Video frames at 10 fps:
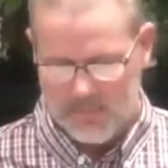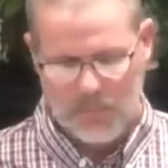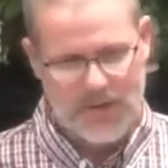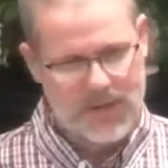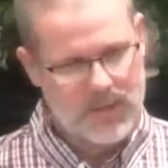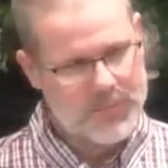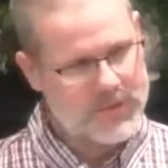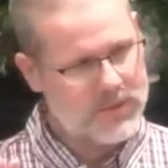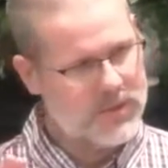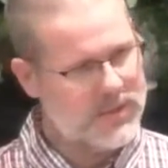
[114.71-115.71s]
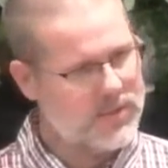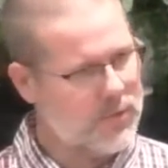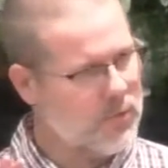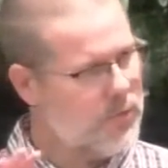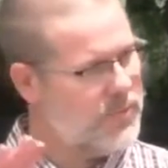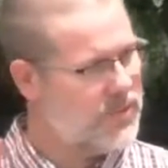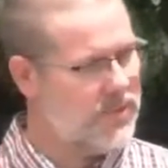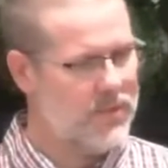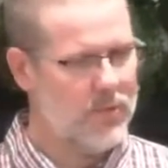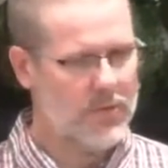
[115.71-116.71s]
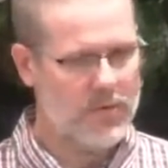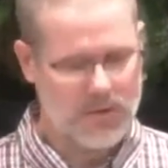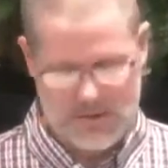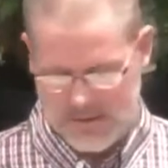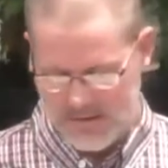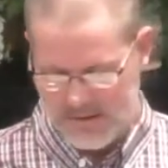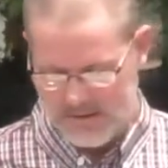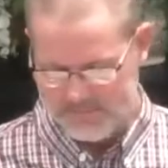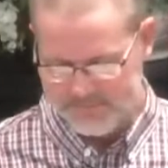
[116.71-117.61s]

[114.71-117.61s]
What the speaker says: breaking up into groups and going across the city.